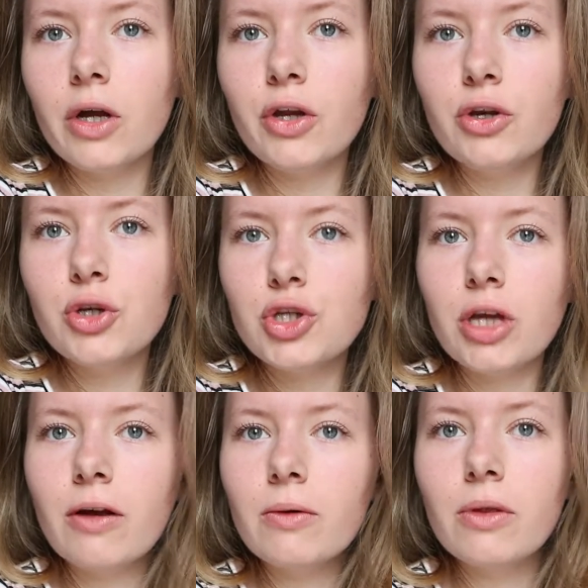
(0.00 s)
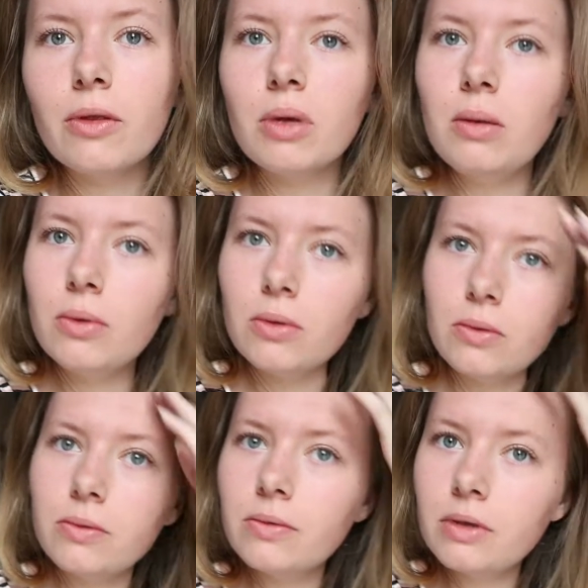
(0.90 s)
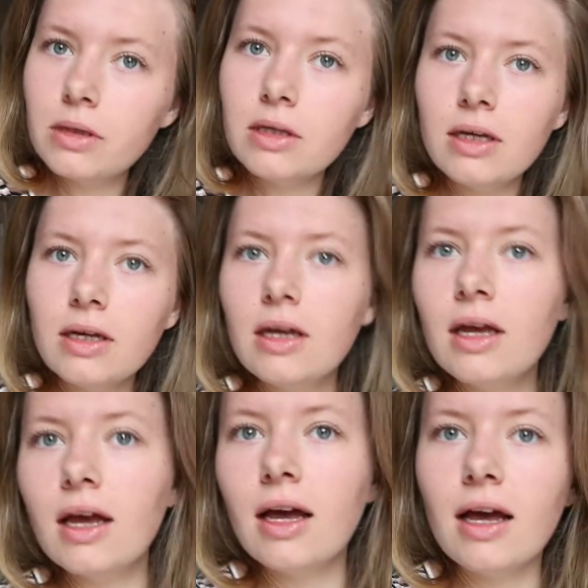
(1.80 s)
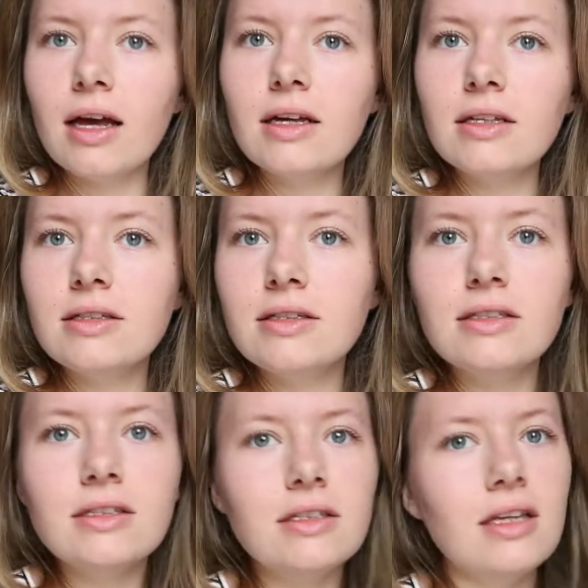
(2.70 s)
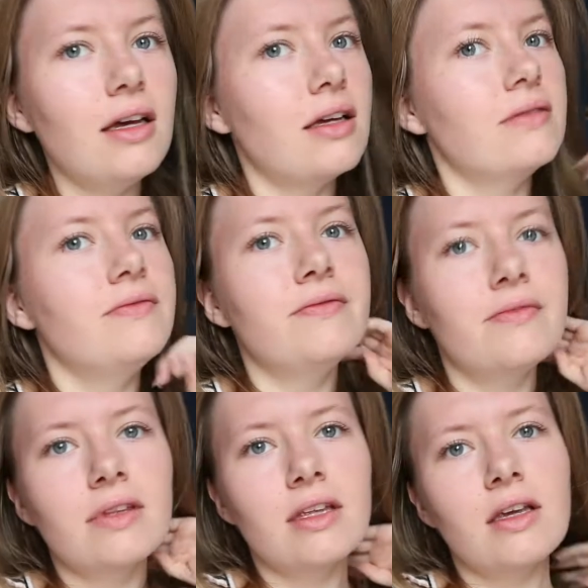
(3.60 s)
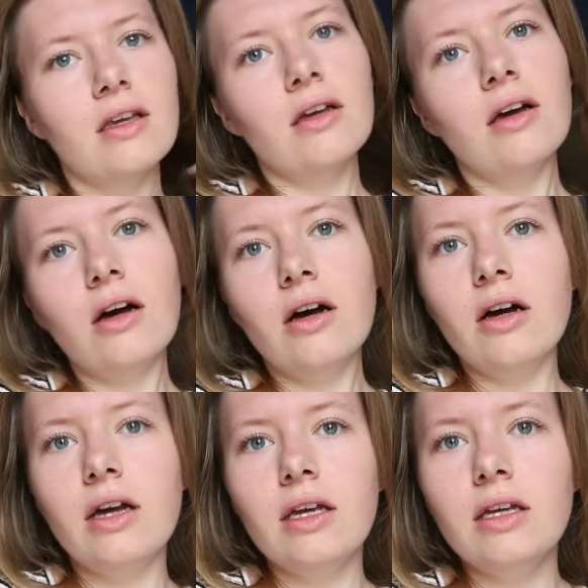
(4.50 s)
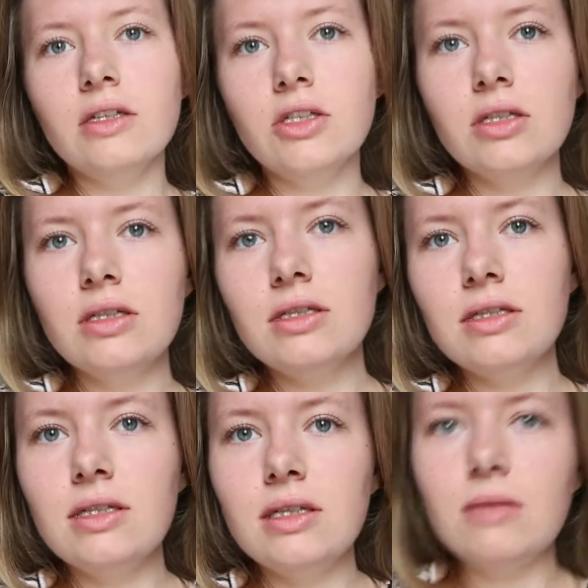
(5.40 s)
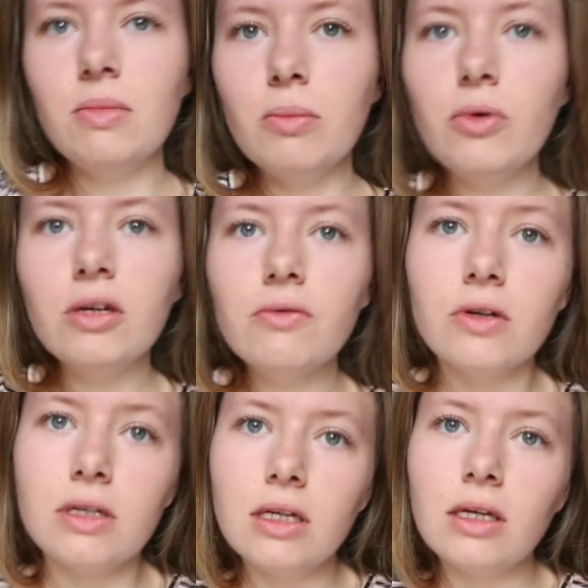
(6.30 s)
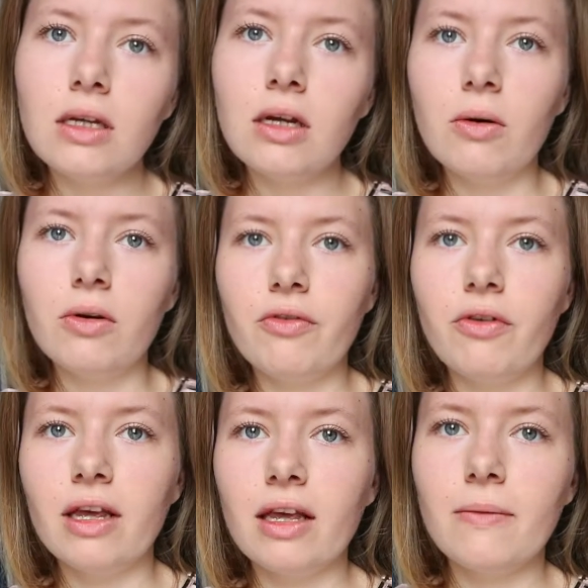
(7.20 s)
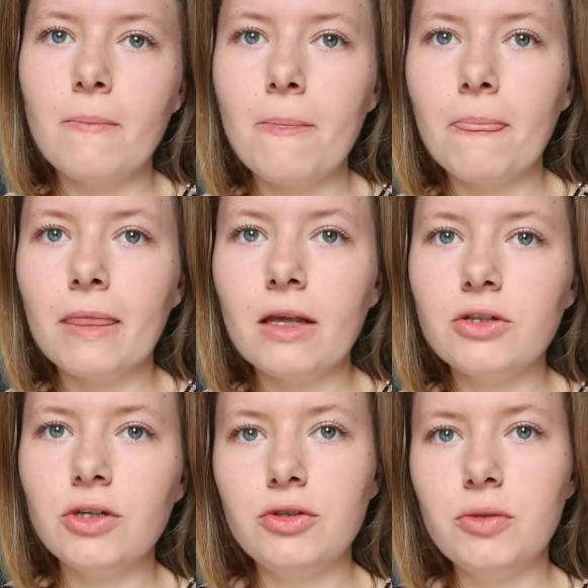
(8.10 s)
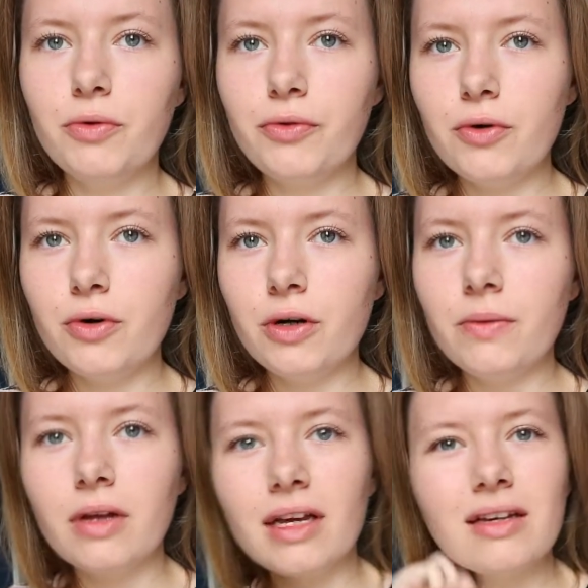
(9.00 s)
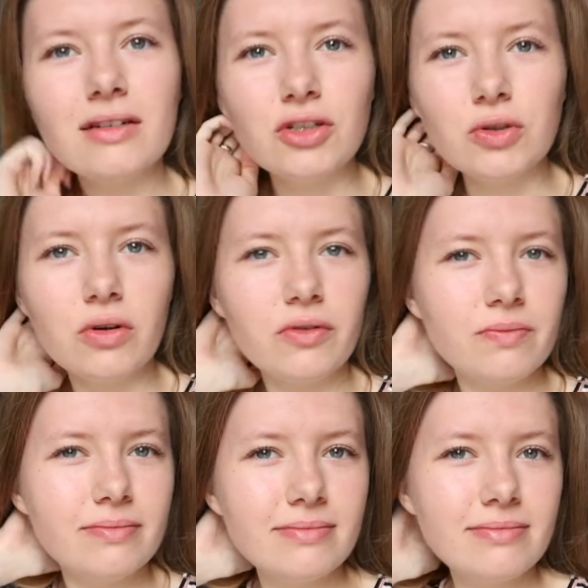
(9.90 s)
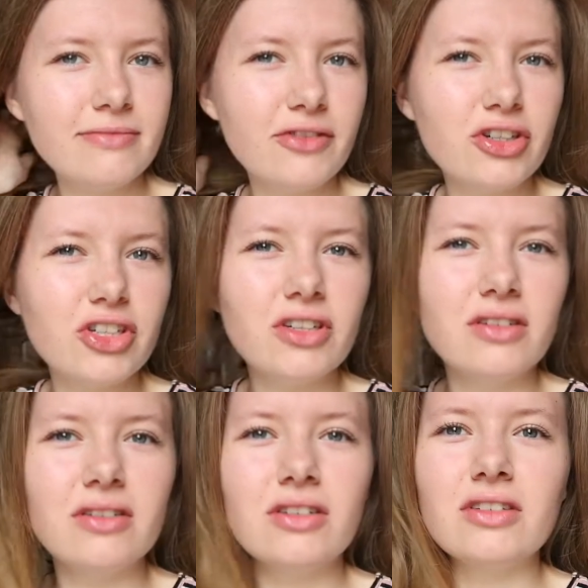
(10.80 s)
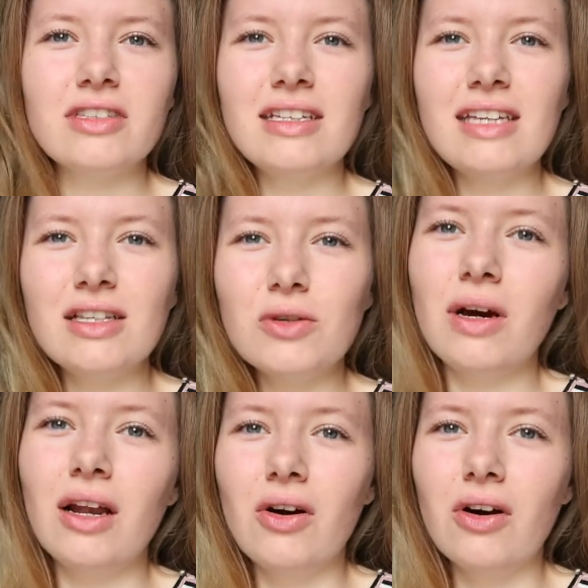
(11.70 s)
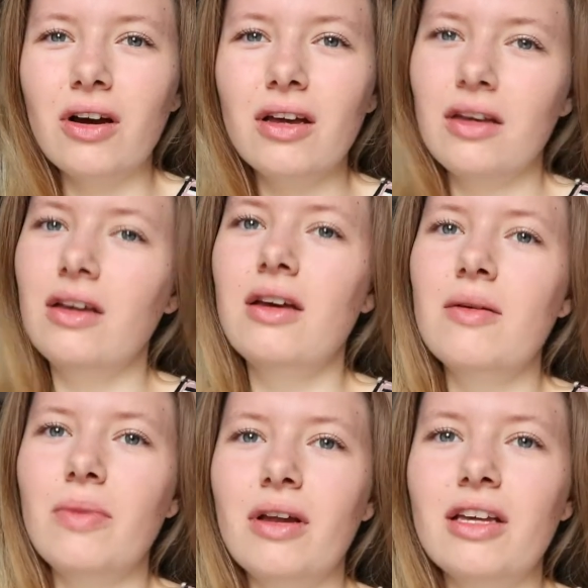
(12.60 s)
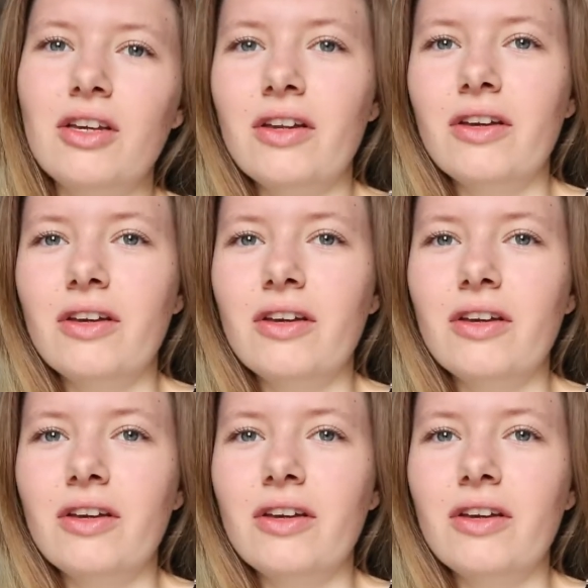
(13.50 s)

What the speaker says: I'd share it with other people. And yeah, I just did my morning routine. I would have like showed you before, like a short version, because it takes quite long, but like